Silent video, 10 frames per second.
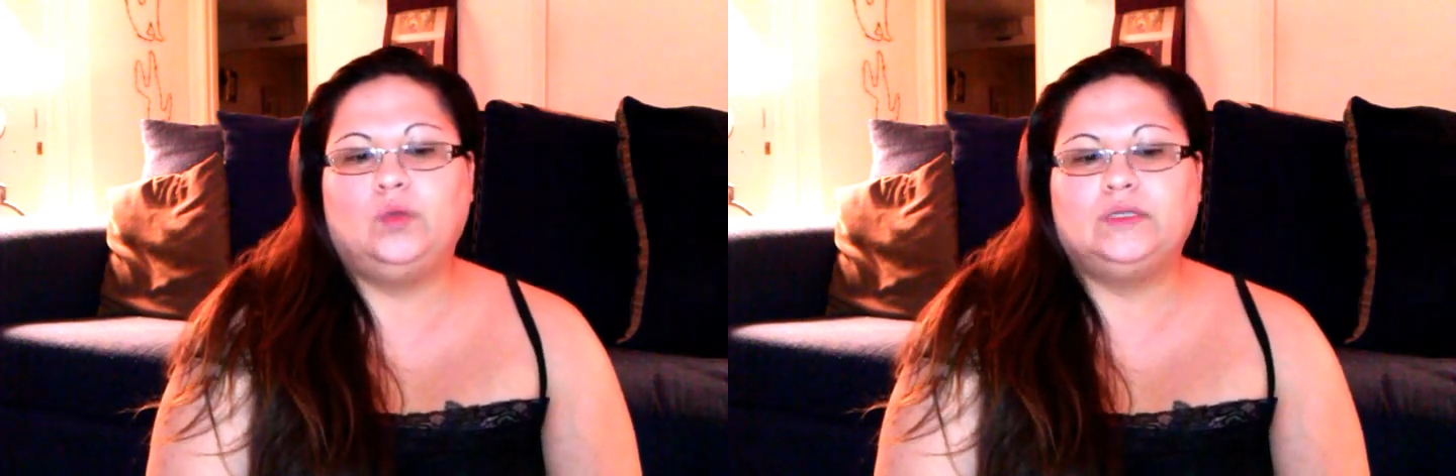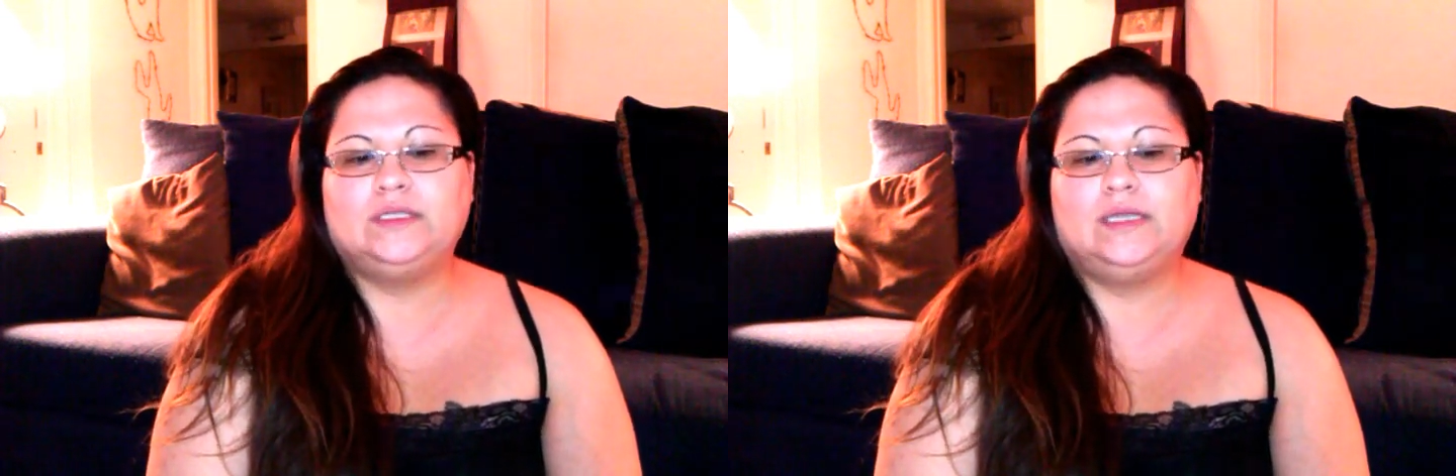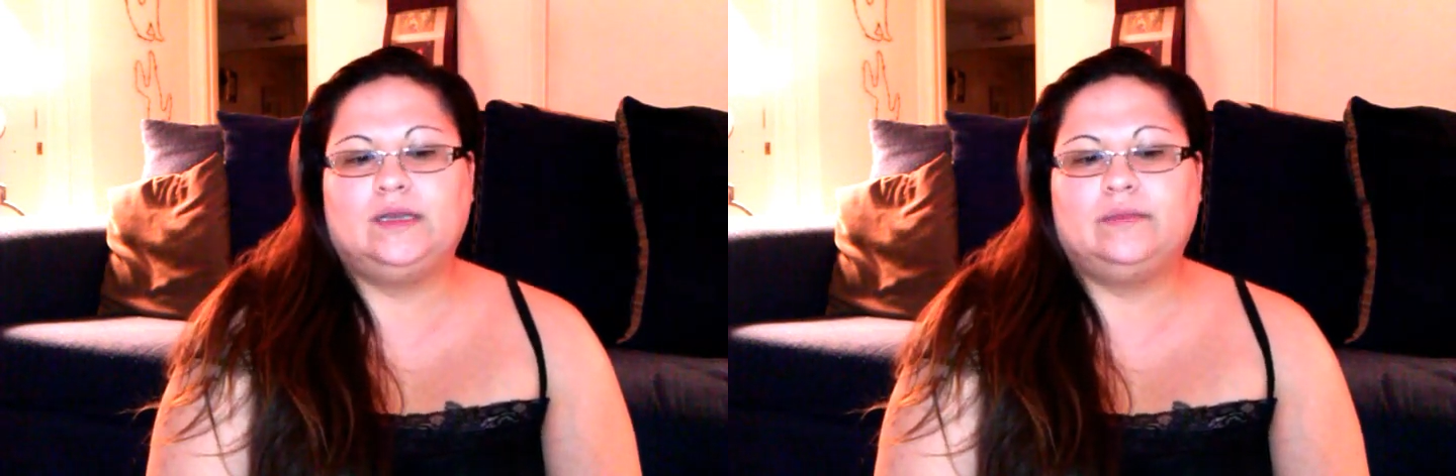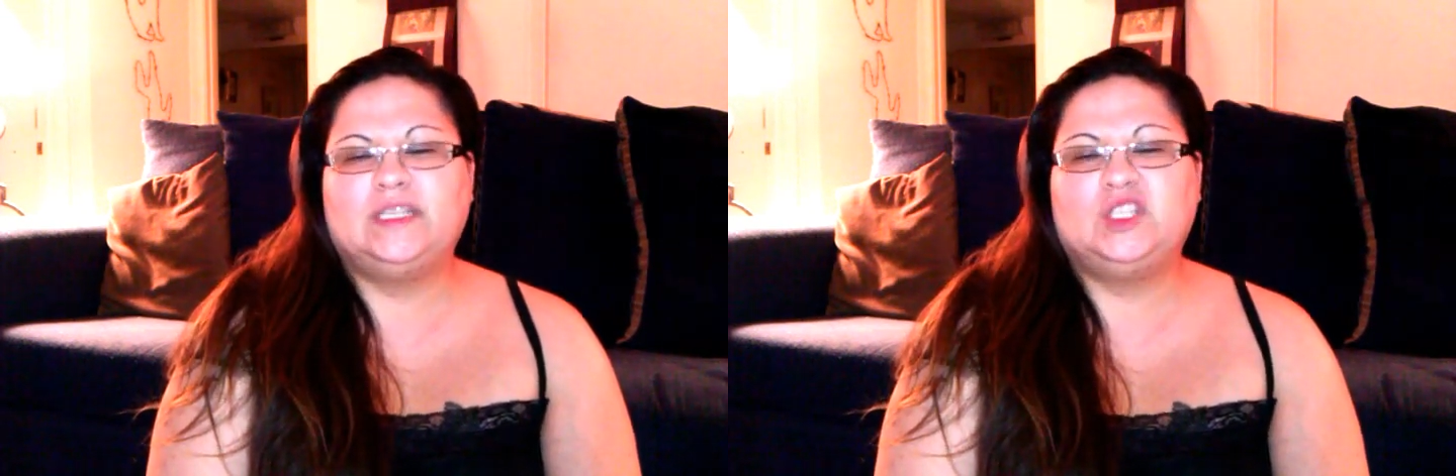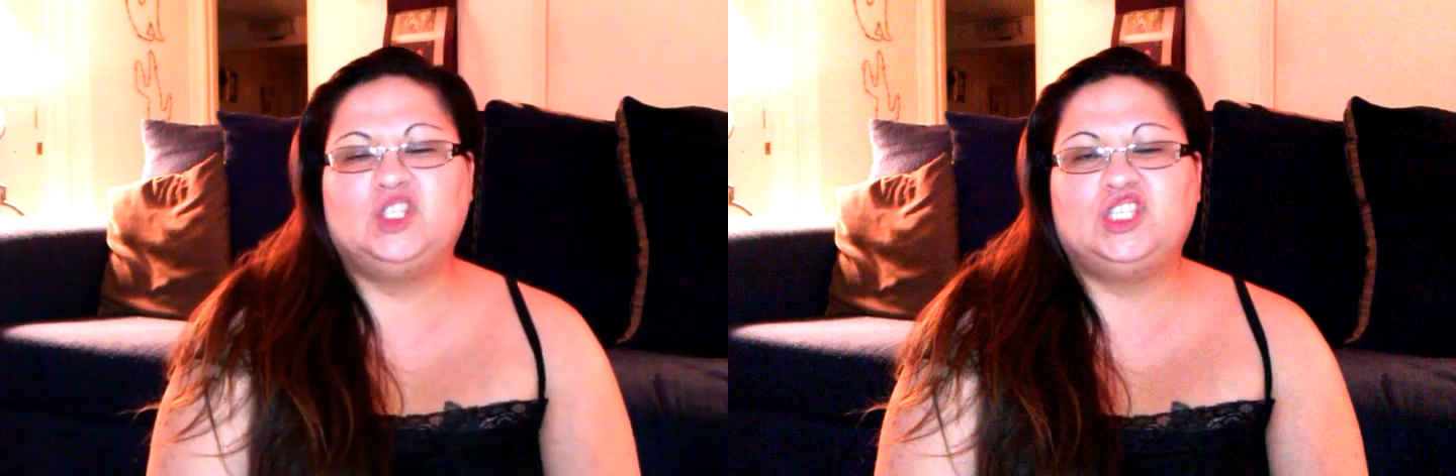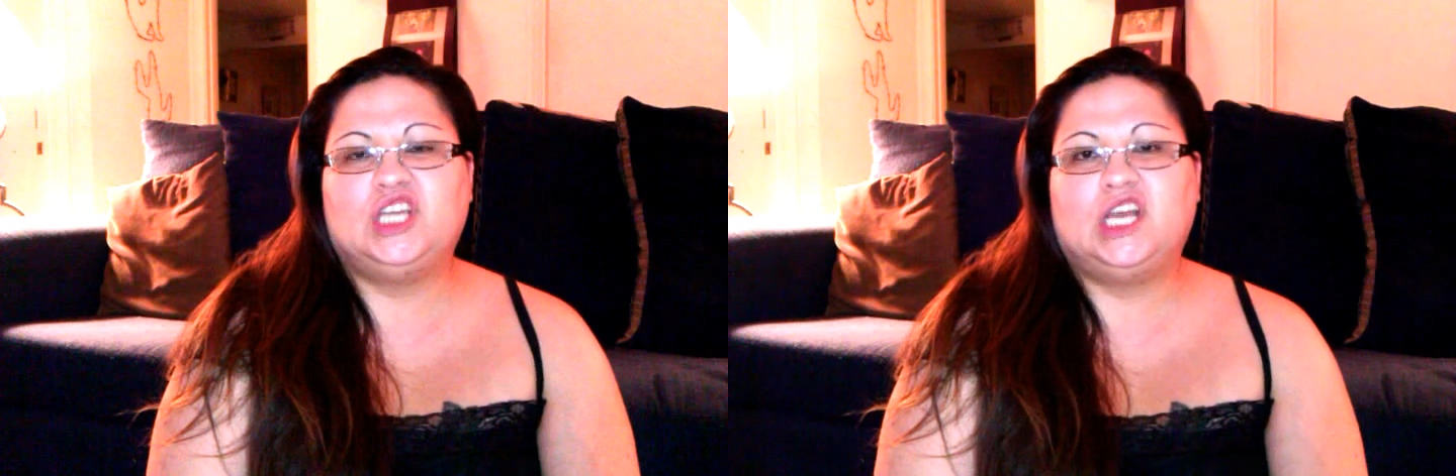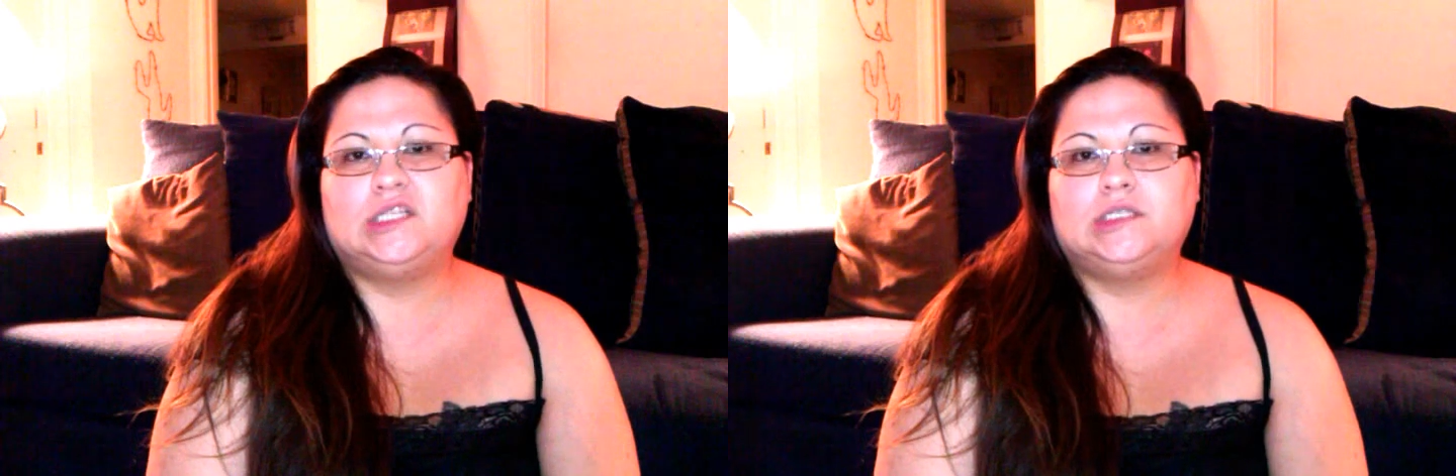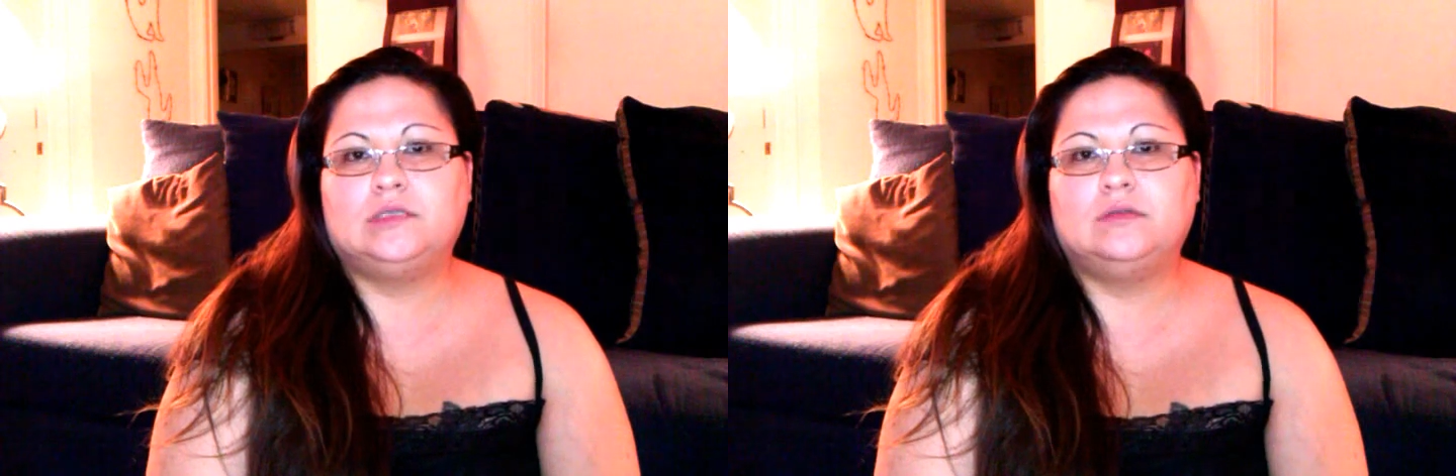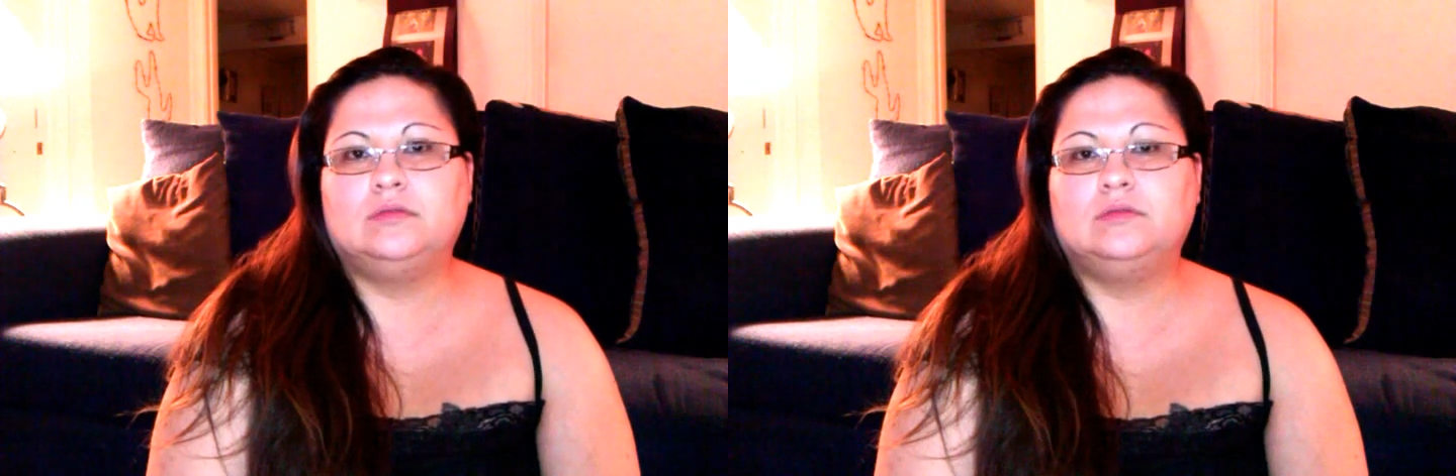was going to be studs.